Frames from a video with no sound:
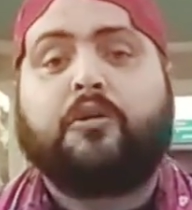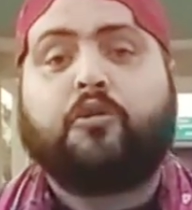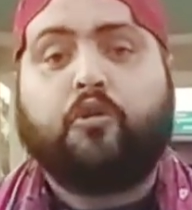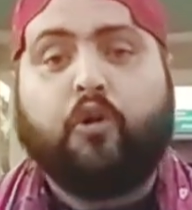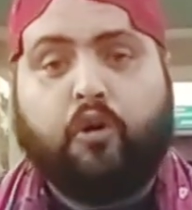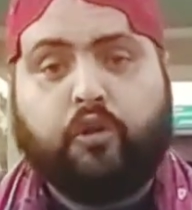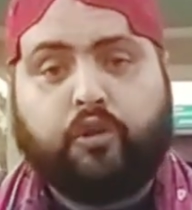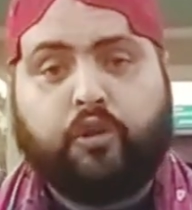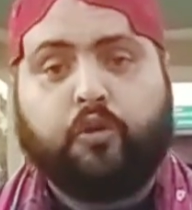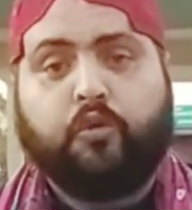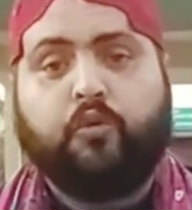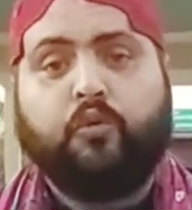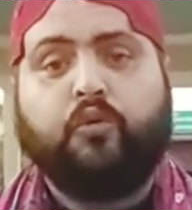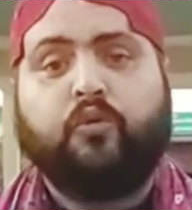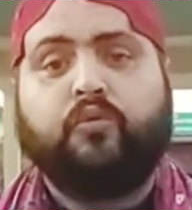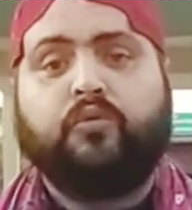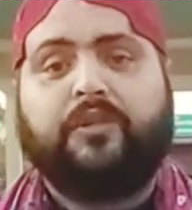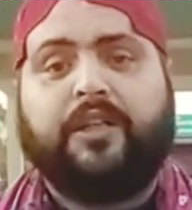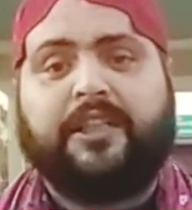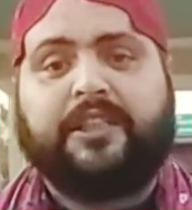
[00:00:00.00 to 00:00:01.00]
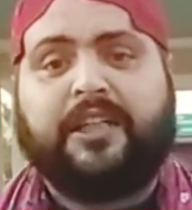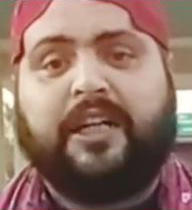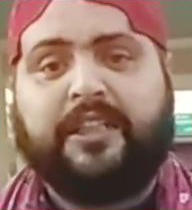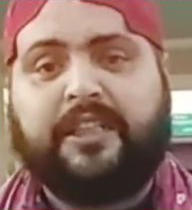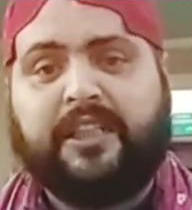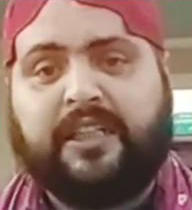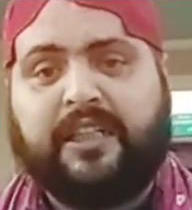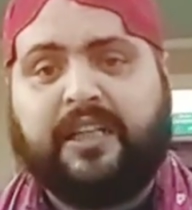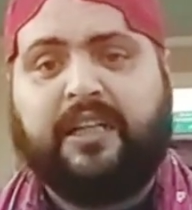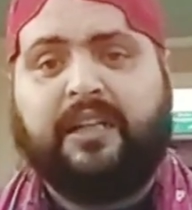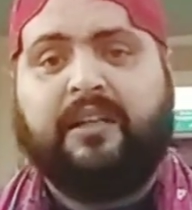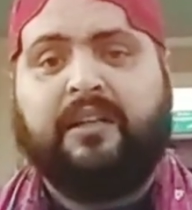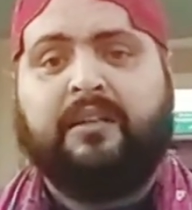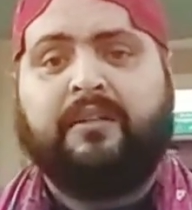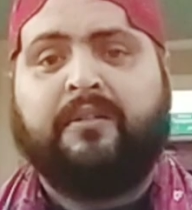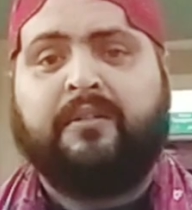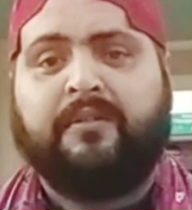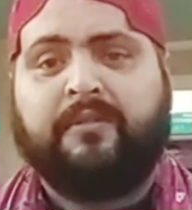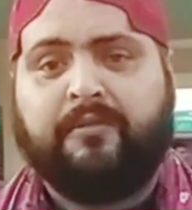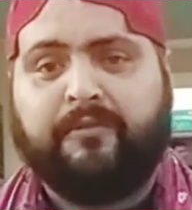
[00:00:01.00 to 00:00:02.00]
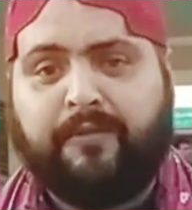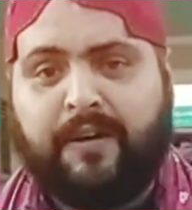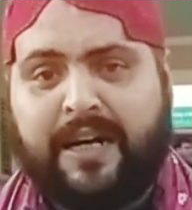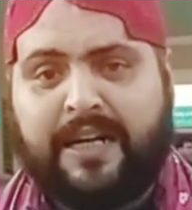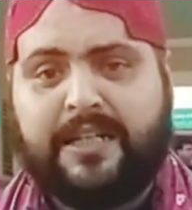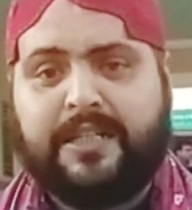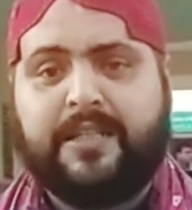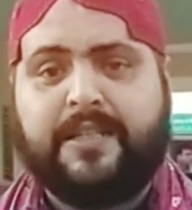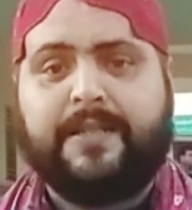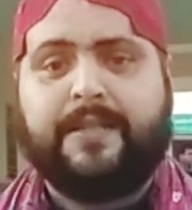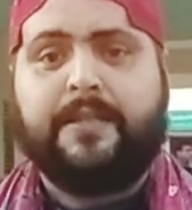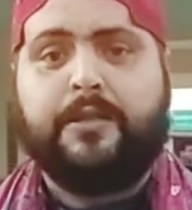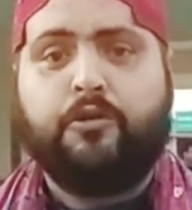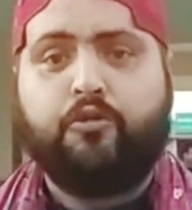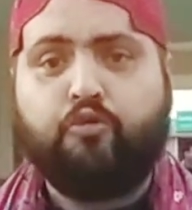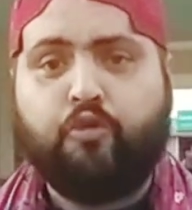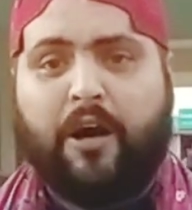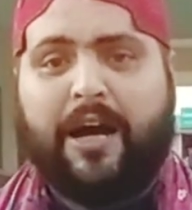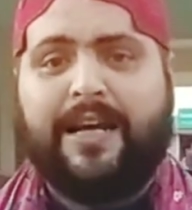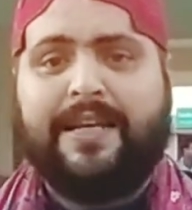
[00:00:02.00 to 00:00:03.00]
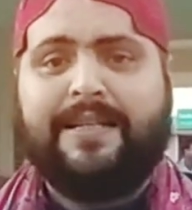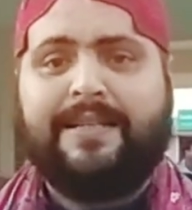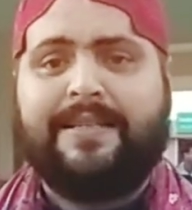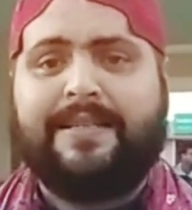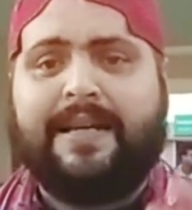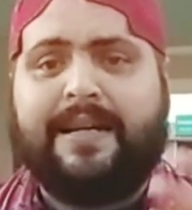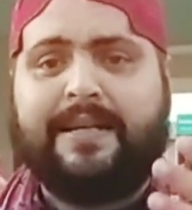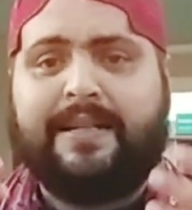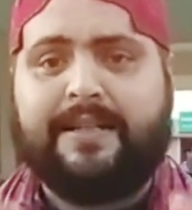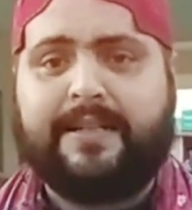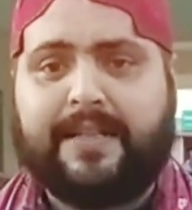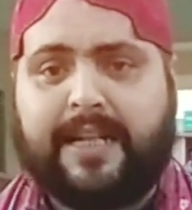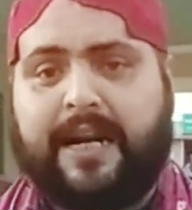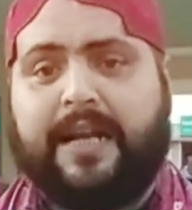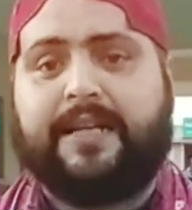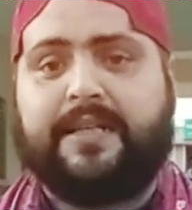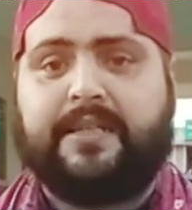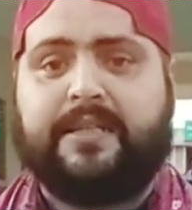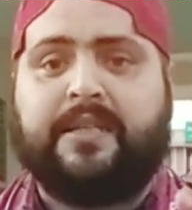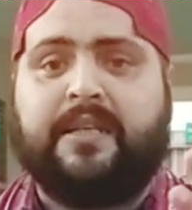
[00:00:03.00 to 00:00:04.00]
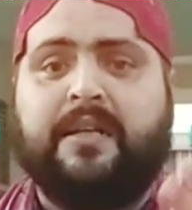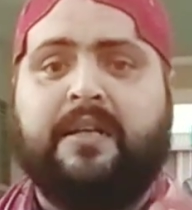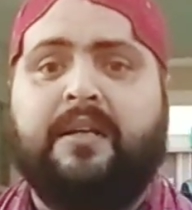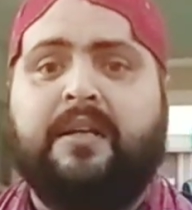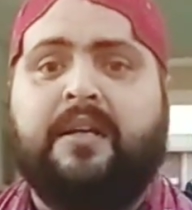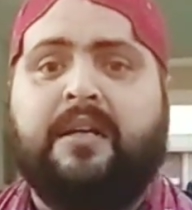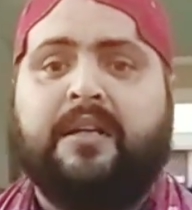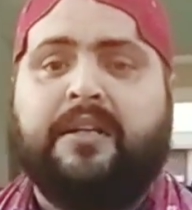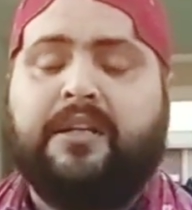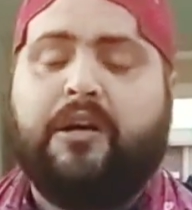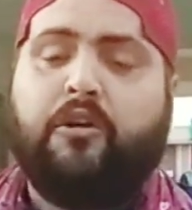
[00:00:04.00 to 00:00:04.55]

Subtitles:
Go through that article once, twice and thrice.